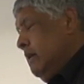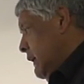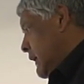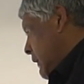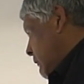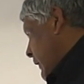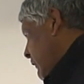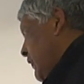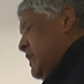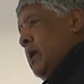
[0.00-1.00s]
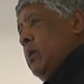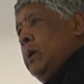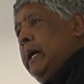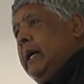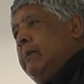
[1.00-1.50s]
You know, the crayfish are
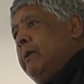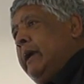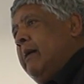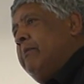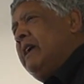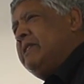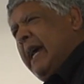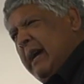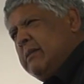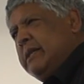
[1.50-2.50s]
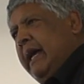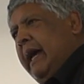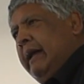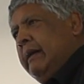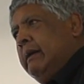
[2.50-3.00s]
walking up on our beach house
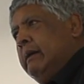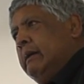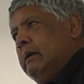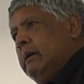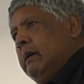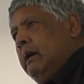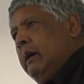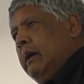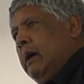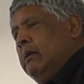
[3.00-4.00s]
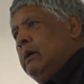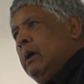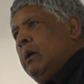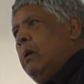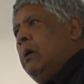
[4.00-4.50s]
there. You know,
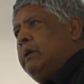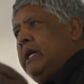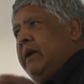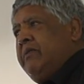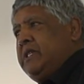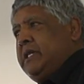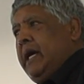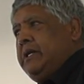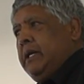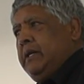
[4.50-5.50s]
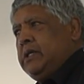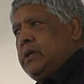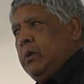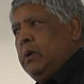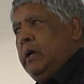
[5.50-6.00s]
all the devastation,
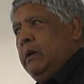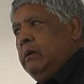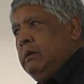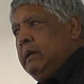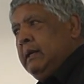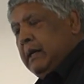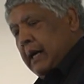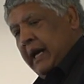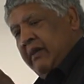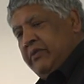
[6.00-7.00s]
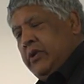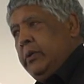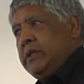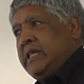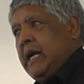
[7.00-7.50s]
this oil. I have
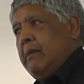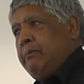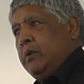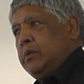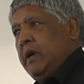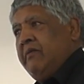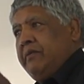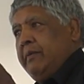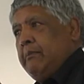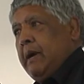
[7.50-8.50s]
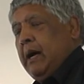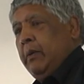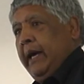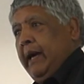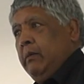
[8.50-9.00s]
2 samples, one from the
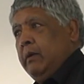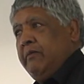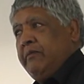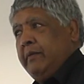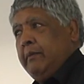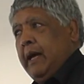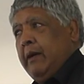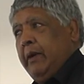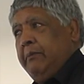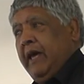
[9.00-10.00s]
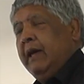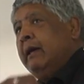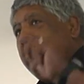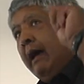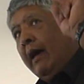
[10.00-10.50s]
Maui and one from the Maui B.
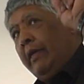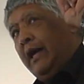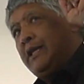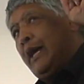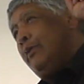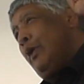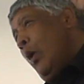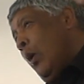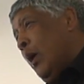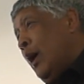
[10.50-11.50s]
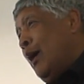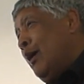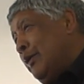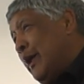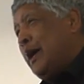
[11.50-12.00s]
And they say the oil
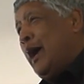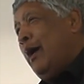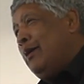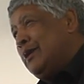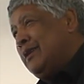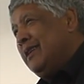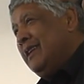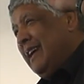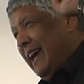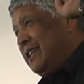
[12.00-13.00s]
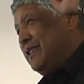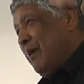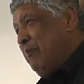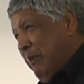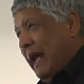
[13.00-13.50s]
on the coast is
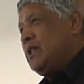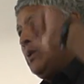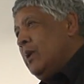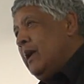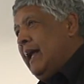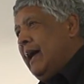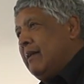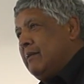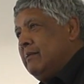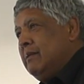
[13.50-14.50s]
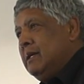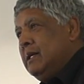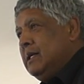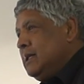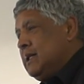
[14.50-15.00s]
the best oil out.
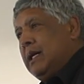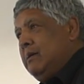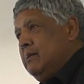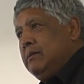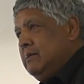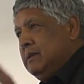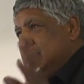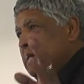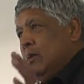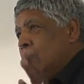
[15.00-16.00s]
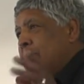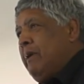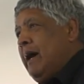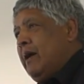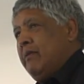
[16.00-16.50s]
So what
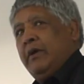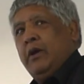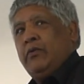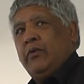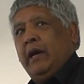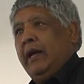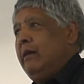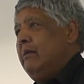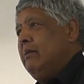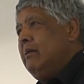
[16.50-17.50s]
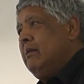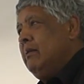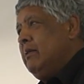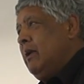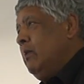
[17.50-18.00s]
part of no drilling
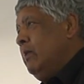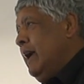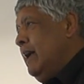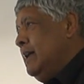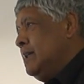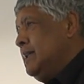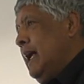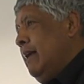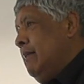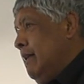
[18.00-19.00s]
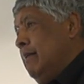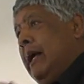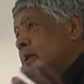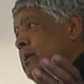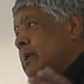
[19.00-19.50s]
don't we understand? And
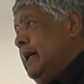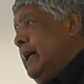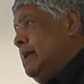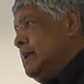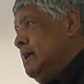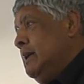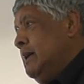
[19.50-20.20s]
that's all it is.